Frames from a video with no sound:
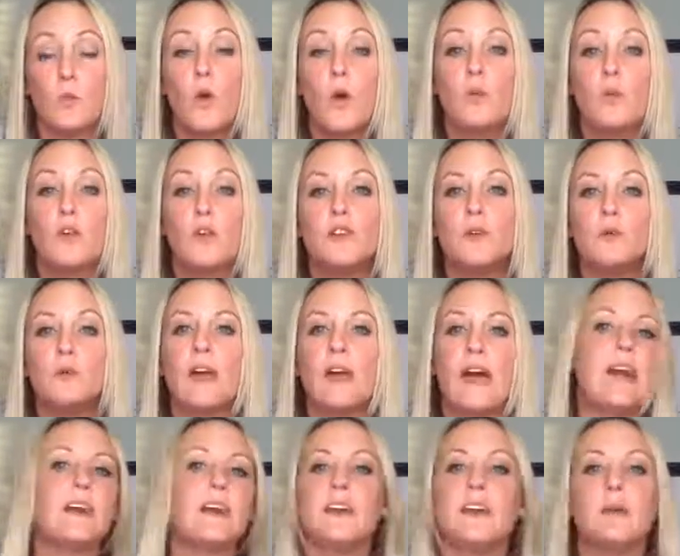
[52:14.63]
What were you
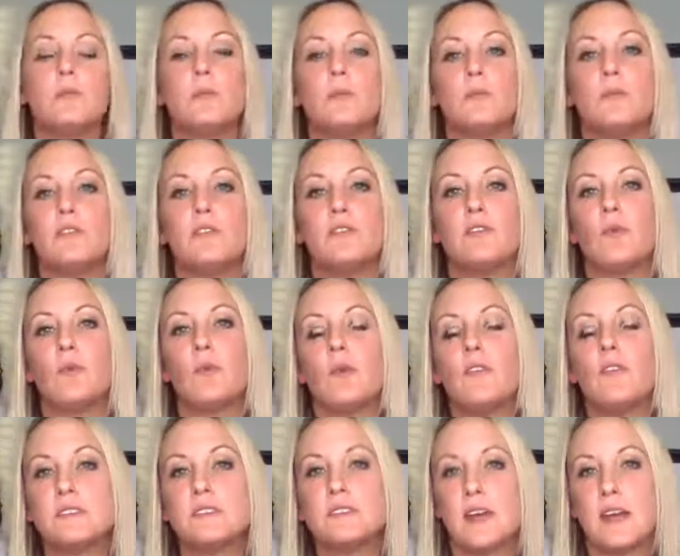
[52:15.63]
lacking
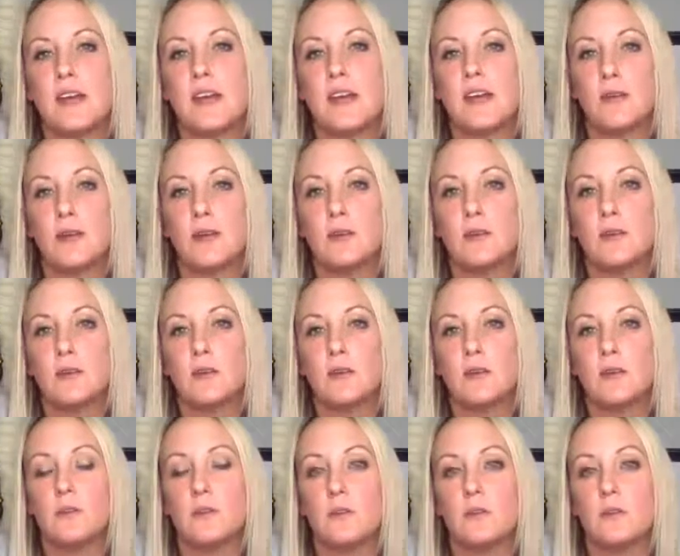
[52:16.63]
before this happened?